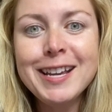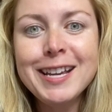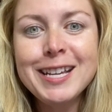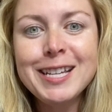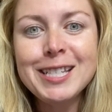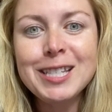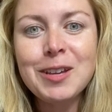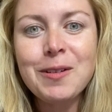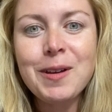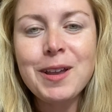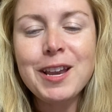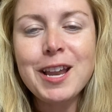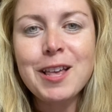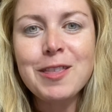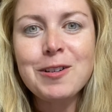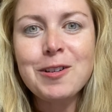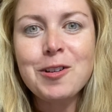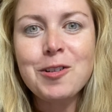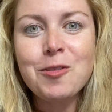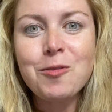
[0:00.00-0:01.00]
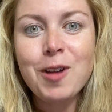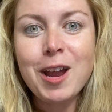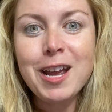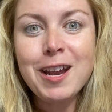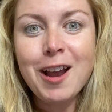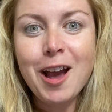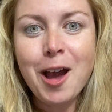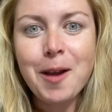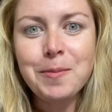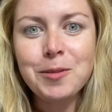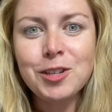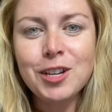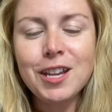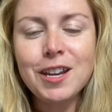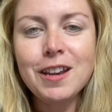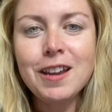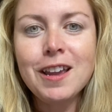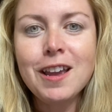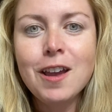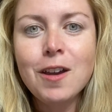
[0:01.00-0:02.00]
So another great
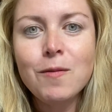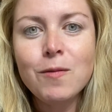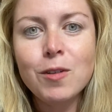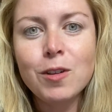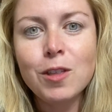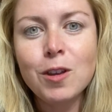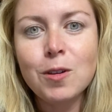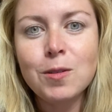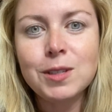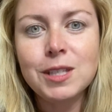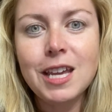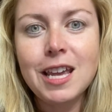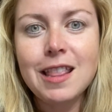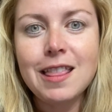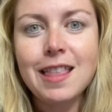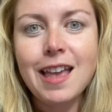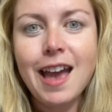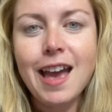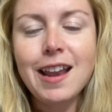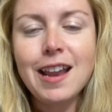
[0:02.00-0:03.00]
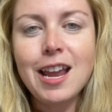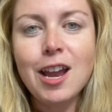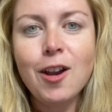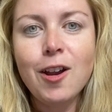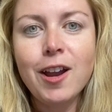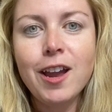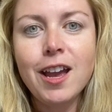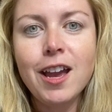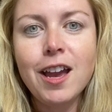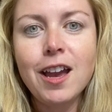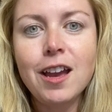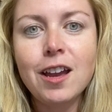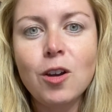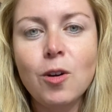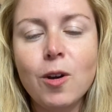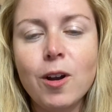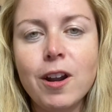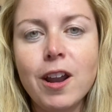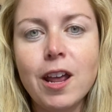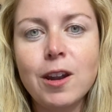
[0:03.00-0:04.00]
option for those in that area.
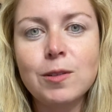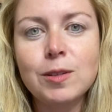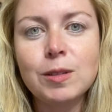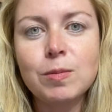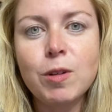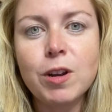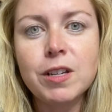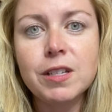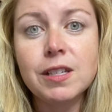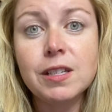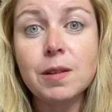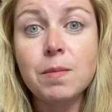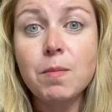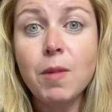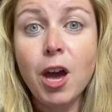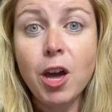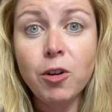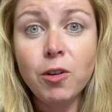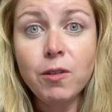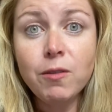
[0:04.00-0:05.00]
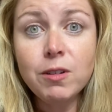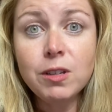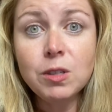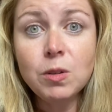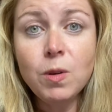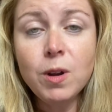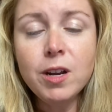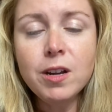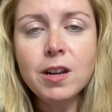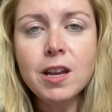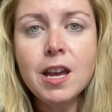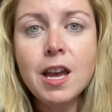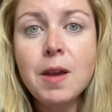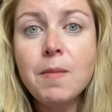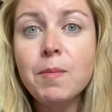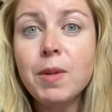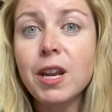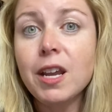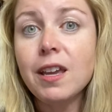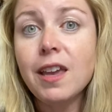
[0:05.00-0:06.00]
Coronado Springs is a moderate resort,
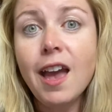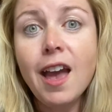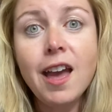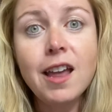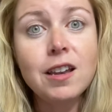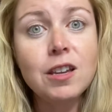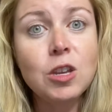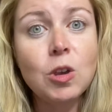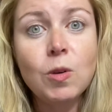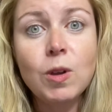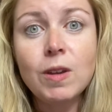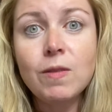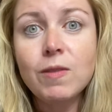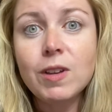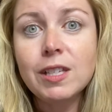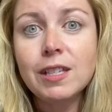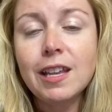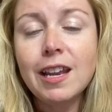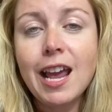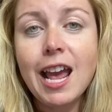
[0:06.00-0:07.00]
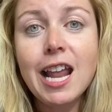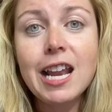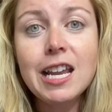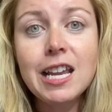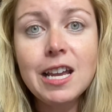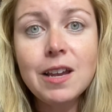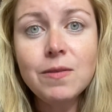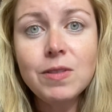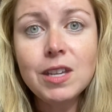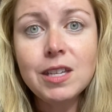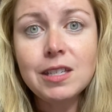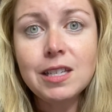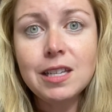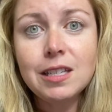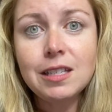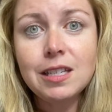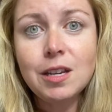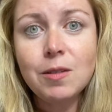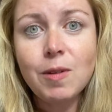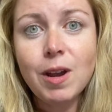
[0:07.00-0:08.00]
but again, you can visit any of the
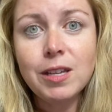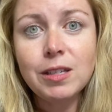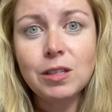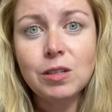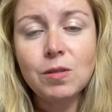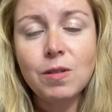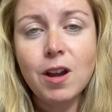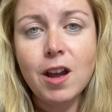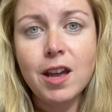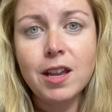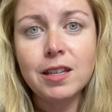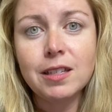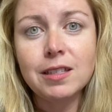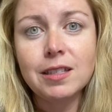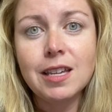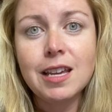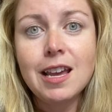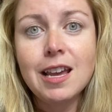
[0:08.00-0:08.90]
Disney restaurants